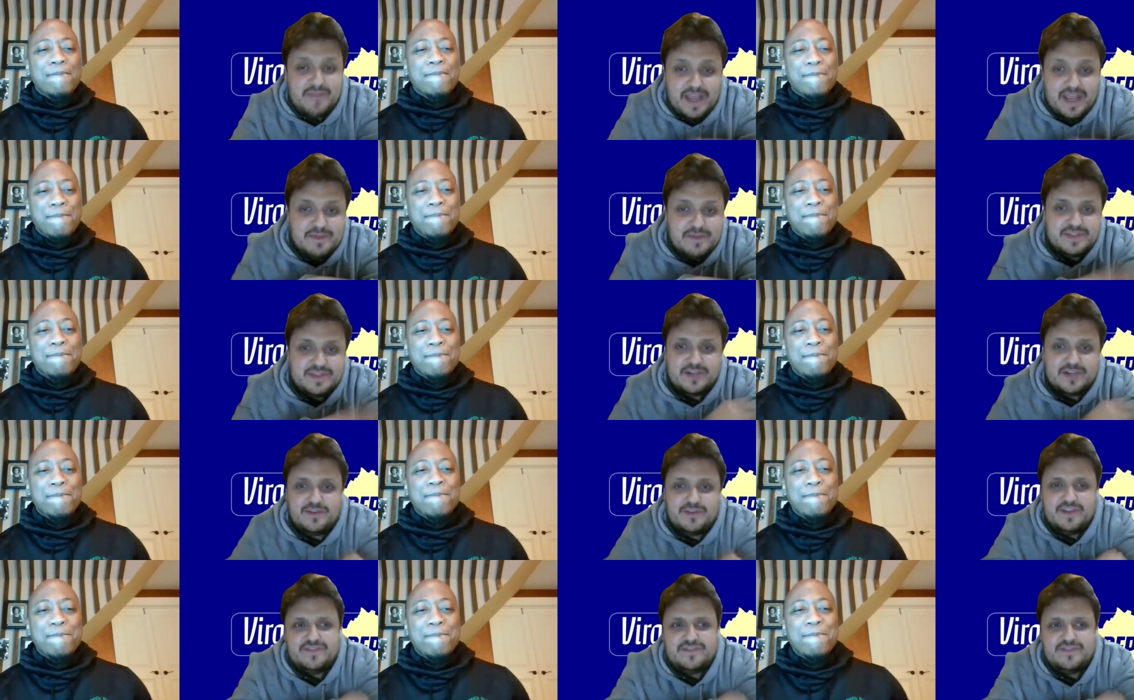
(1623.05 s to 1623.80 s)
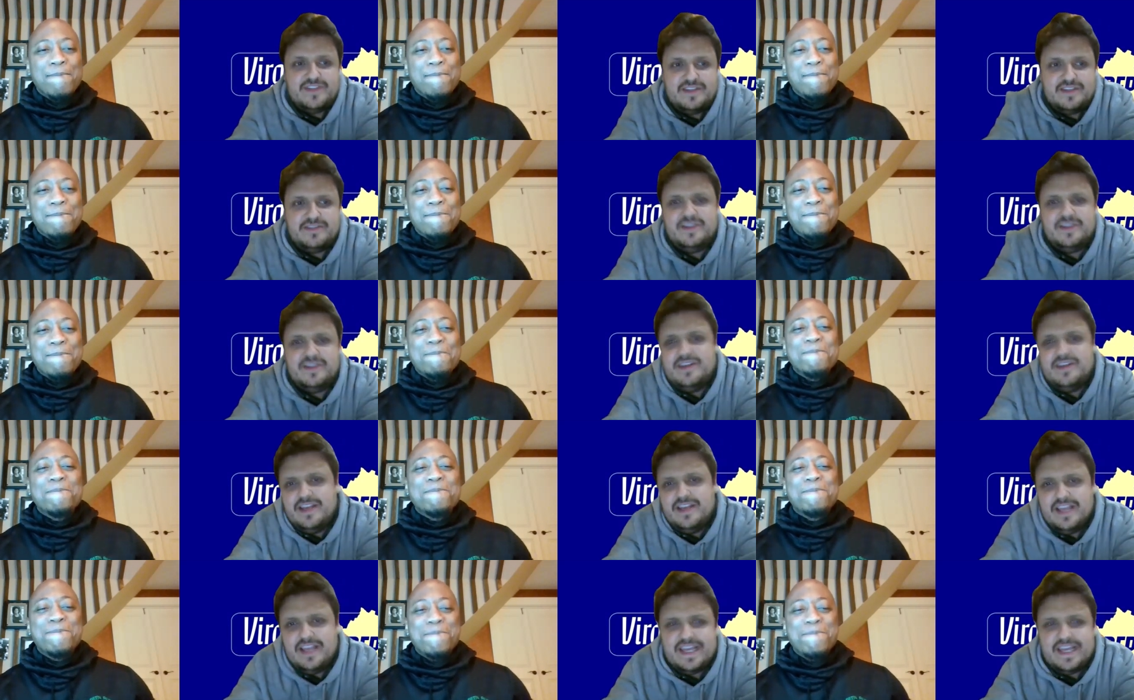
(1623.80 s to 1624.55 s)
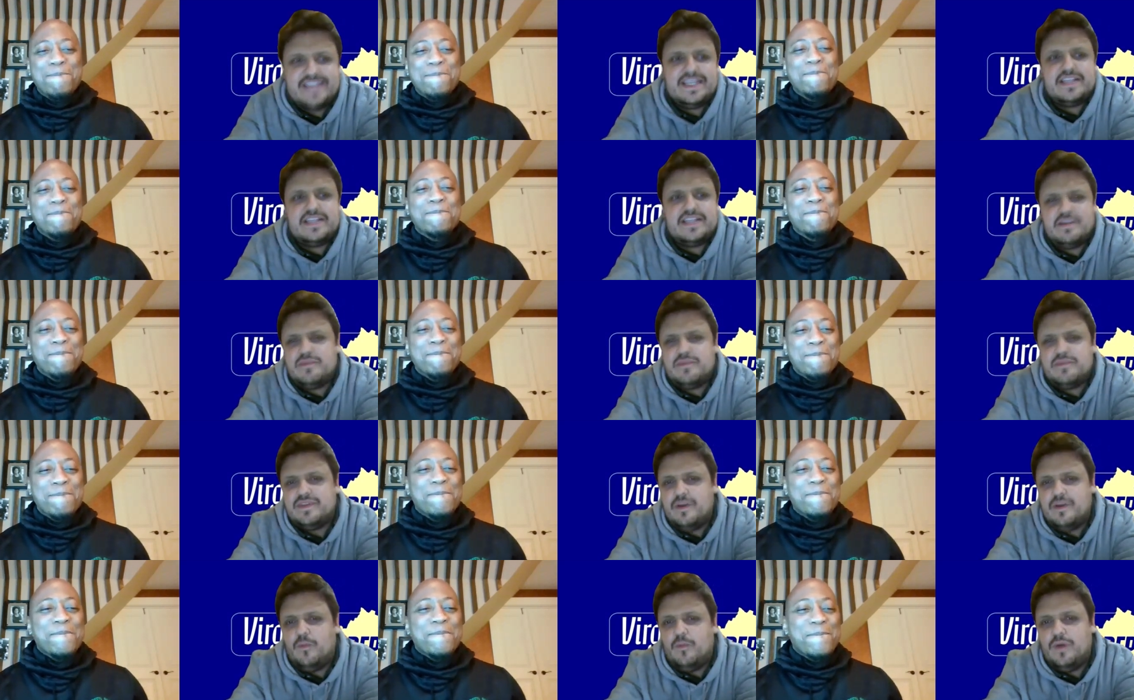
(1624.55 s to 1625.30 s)
Speaker 1: names here, that have said, is that
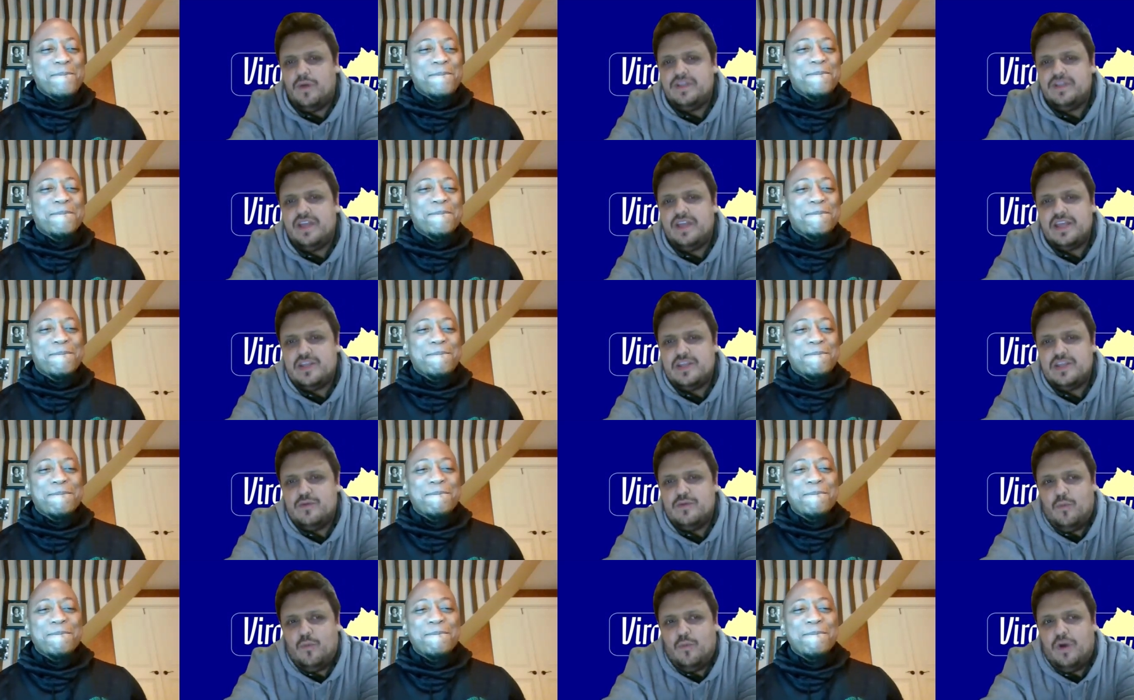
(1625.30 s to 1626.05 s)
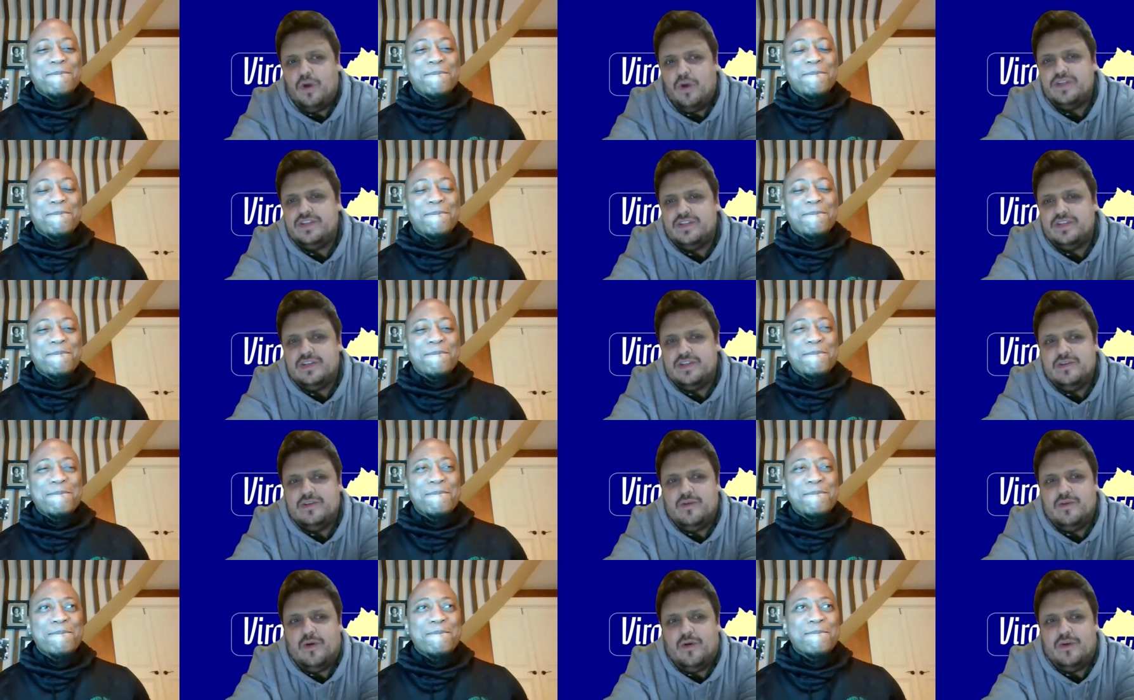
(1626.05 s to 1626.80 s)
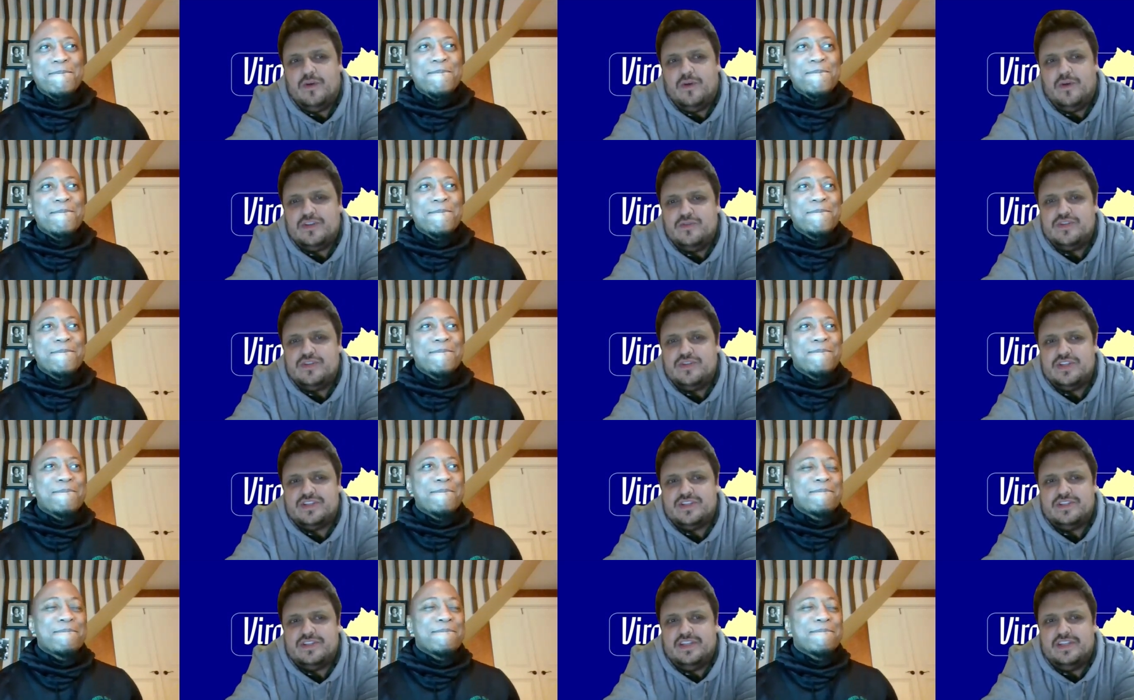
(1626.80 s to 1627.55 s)
something that one day you would want to do? Or do you
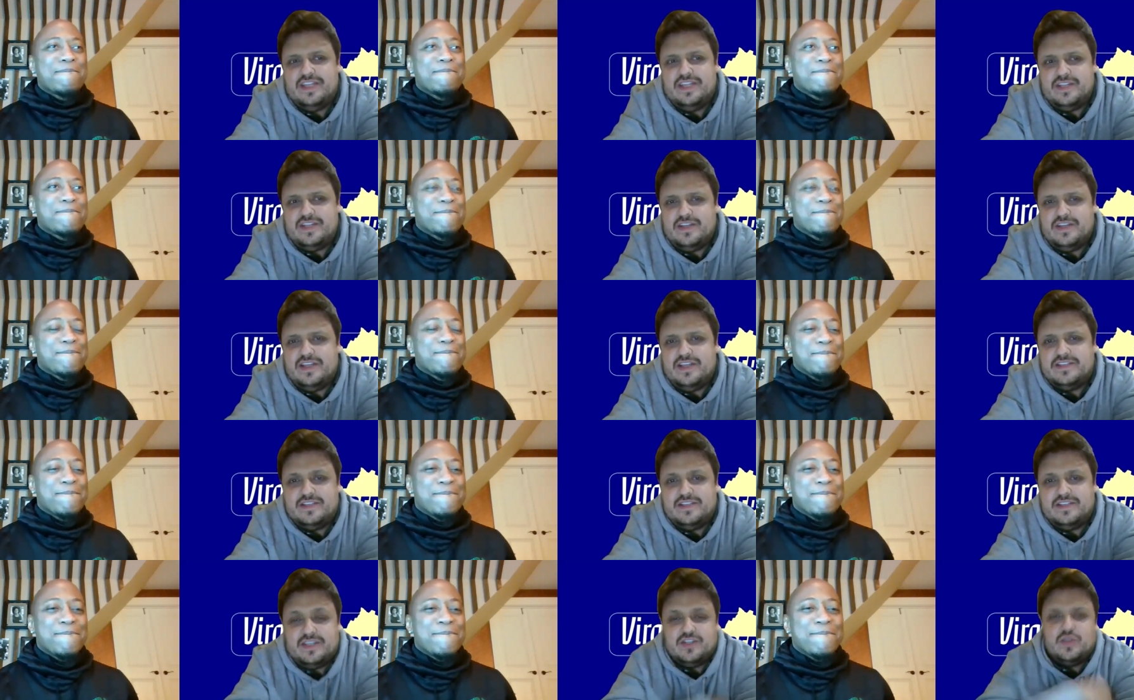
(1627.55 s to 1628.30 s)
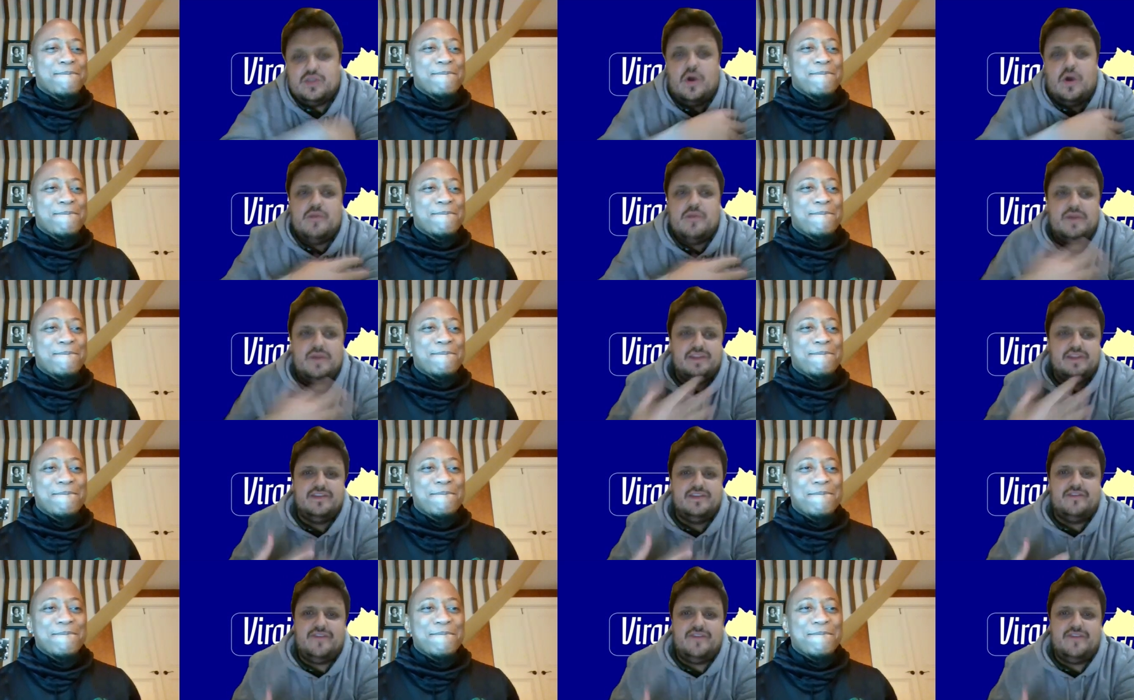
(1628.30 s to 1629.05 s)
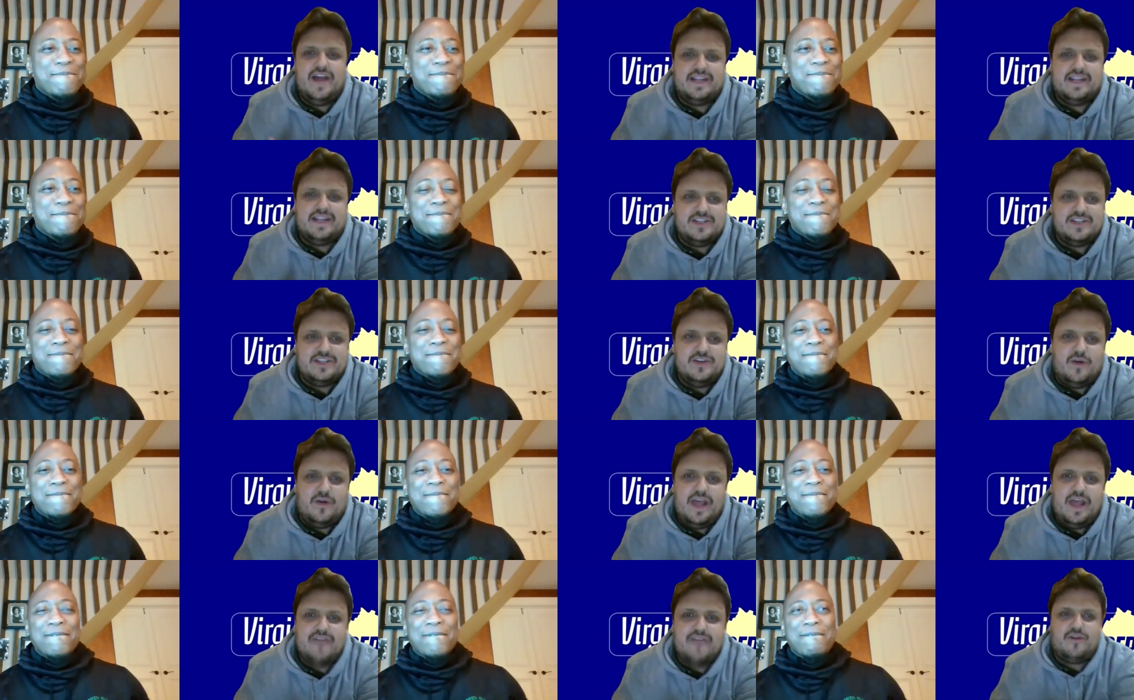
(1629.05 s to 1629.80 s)
just, is the enjoyment the fact that you
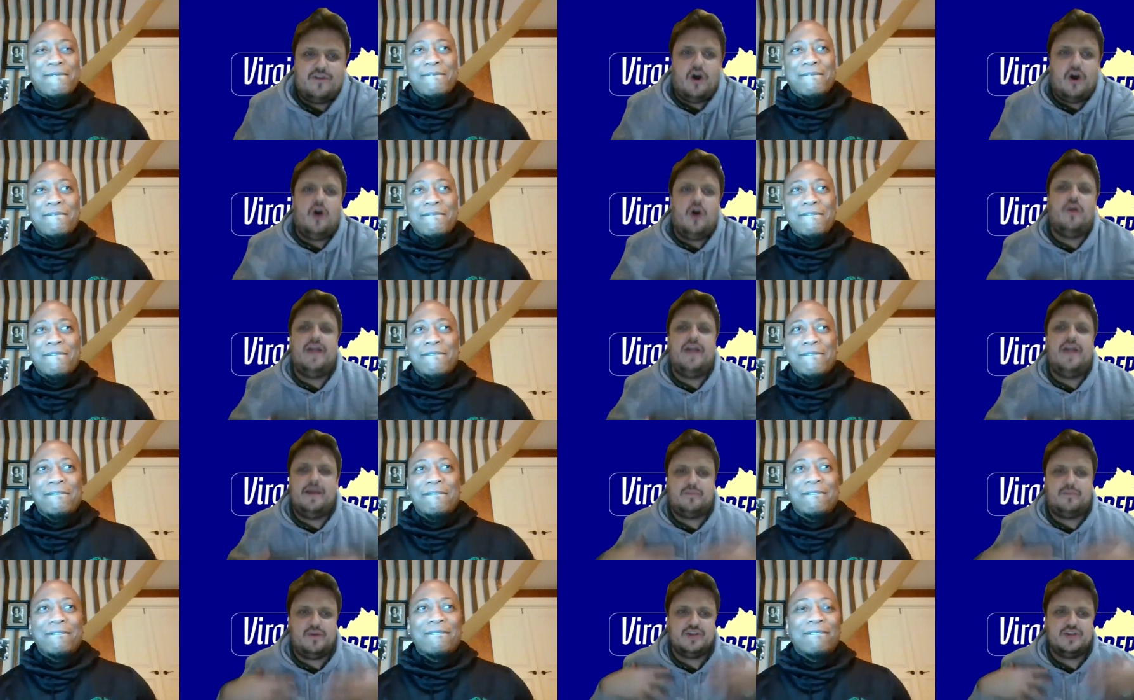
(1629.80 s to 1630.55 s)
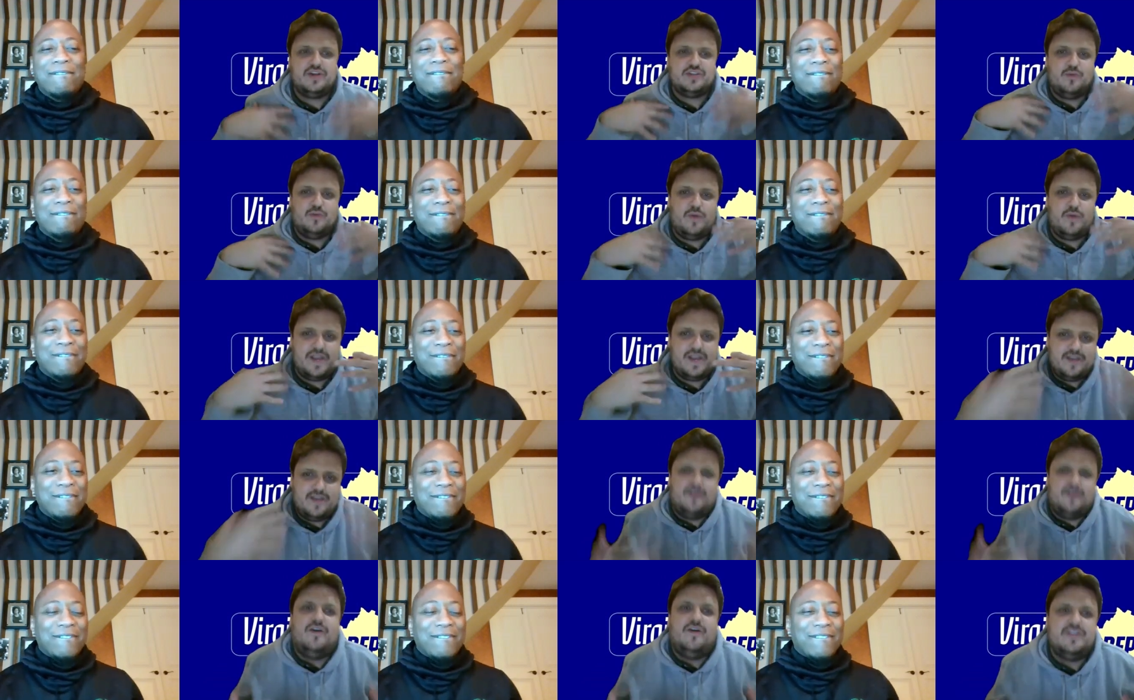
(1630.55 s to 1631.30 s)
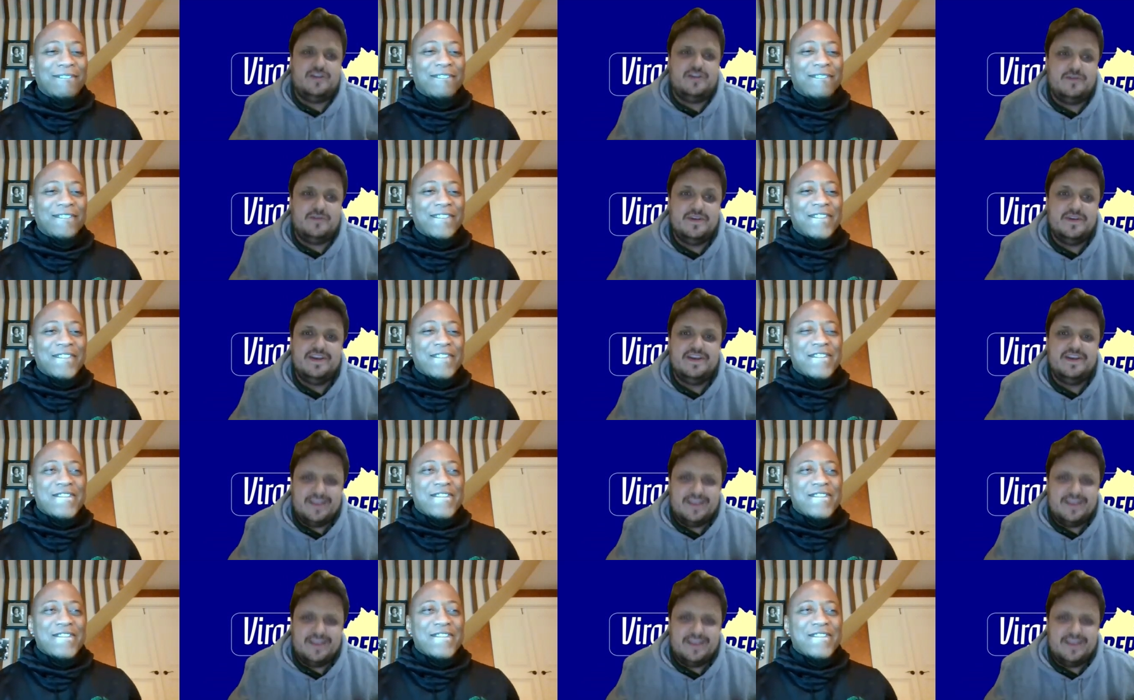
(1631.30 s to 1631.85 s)
don't have all that pressure weighing on you?